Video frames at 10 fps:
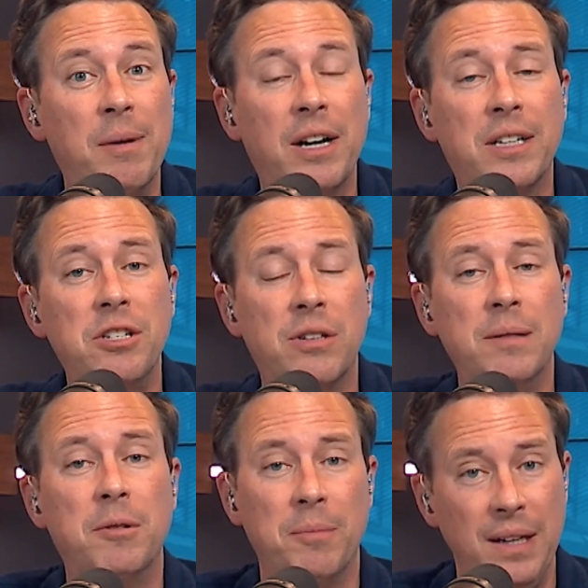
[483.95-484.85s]
American
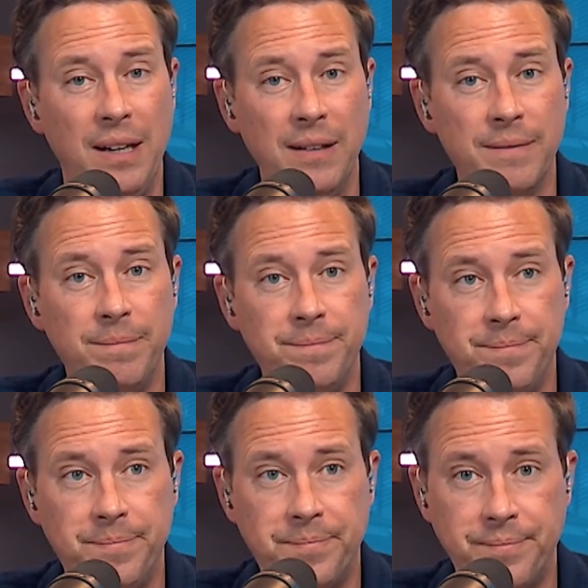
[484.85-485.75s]
dream to me.
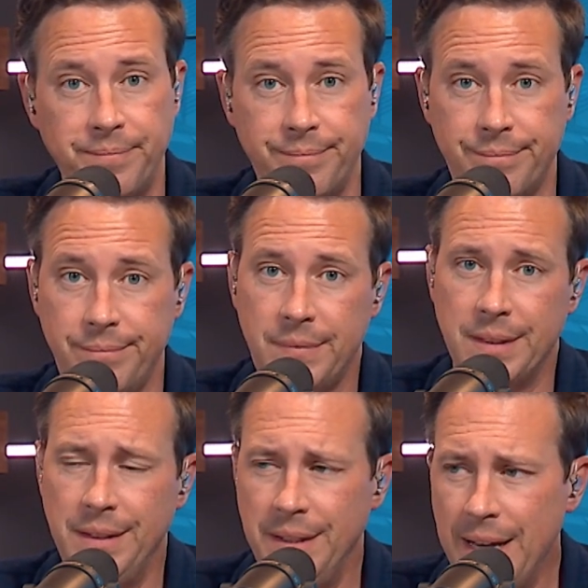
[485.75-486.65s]

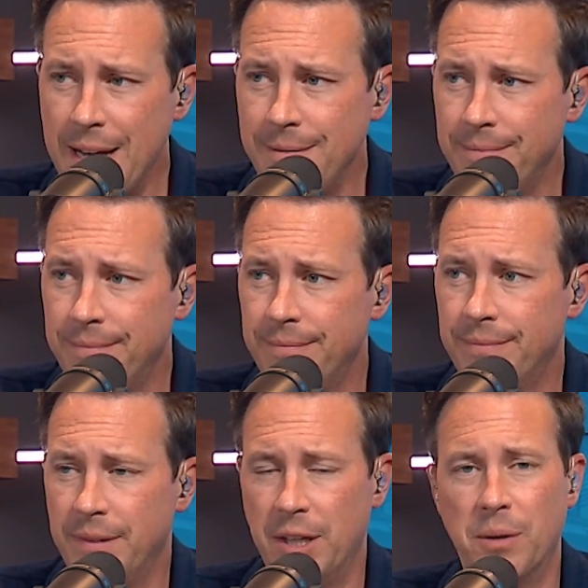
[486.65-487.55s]
And yet,
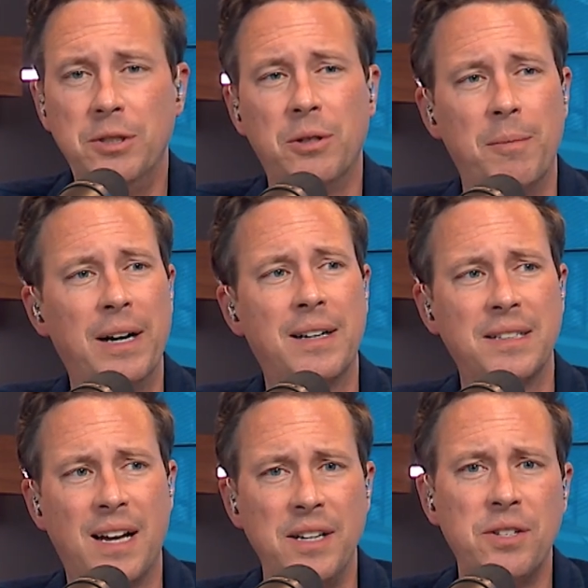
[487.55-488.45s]
you go into
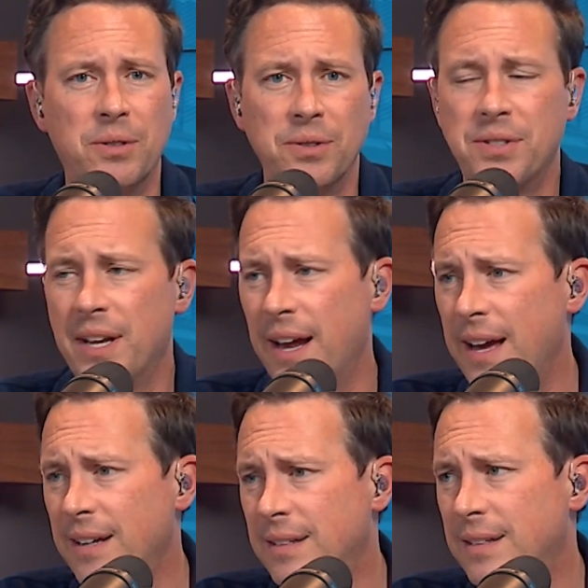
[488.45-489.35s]
America's high schools
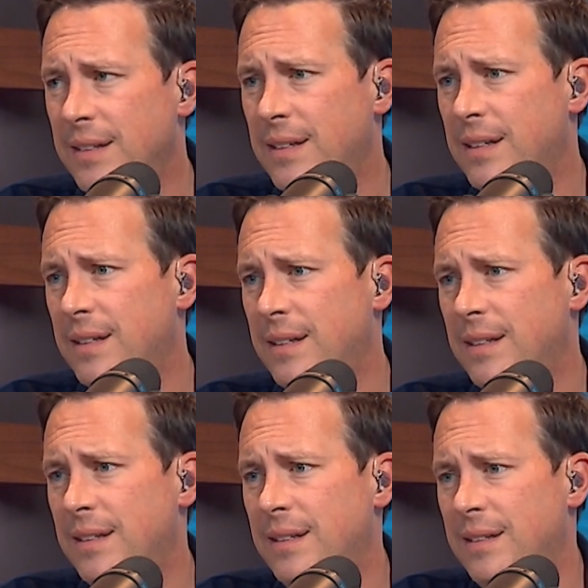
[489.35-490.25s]
today,
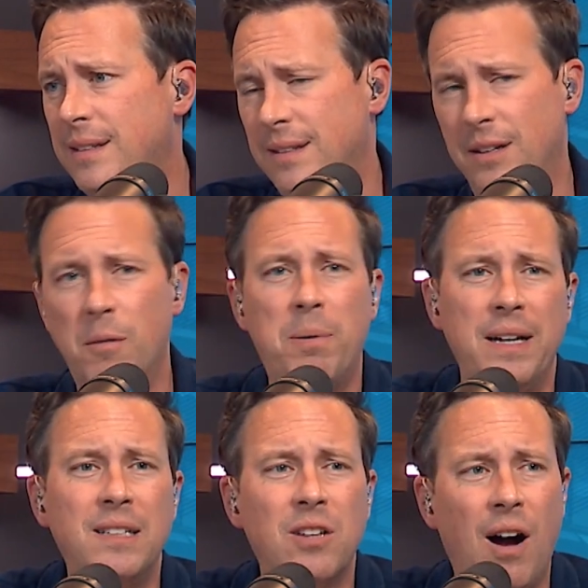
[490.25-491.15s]

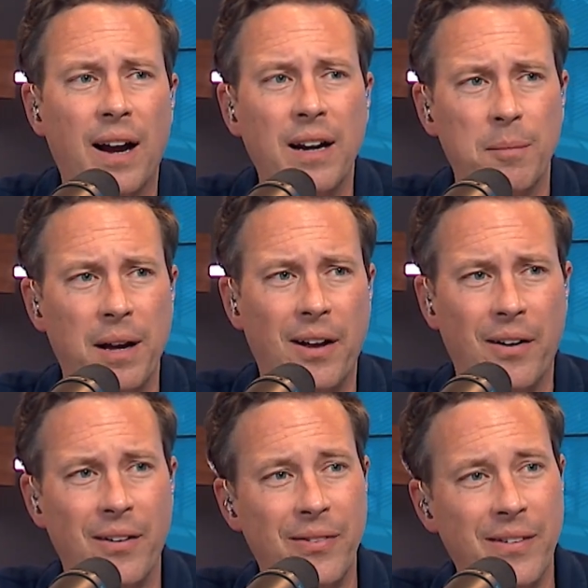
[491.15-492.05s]
nobody's talking about
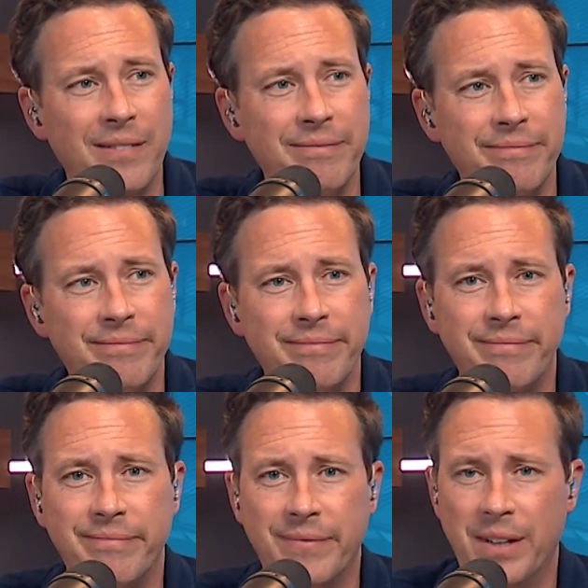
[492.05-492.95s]
Arthur.
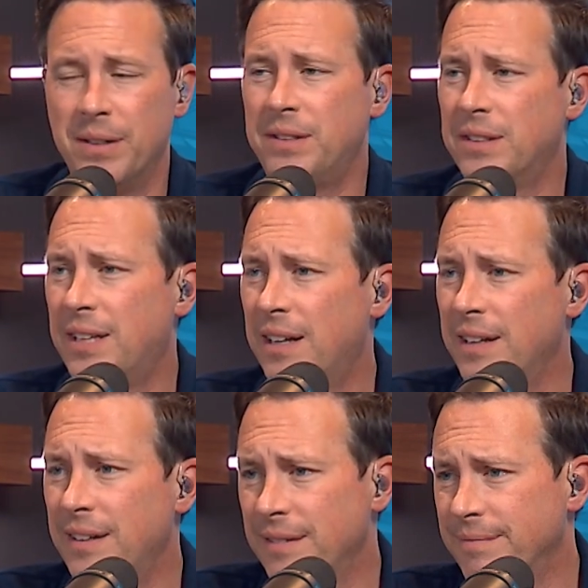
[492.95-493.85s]
You know what they're
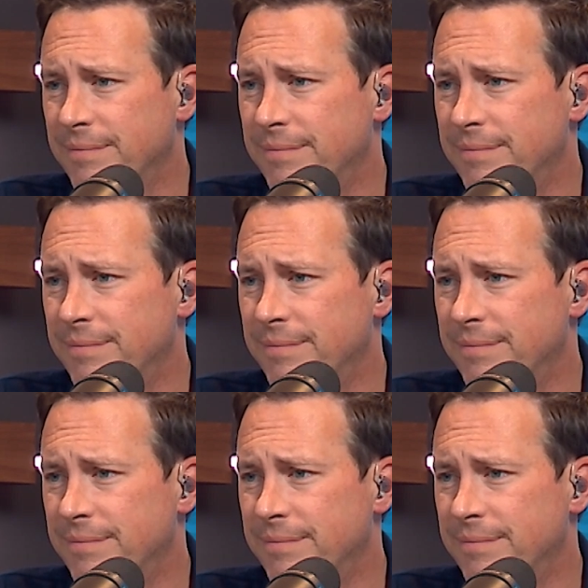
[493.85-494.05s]
telling you?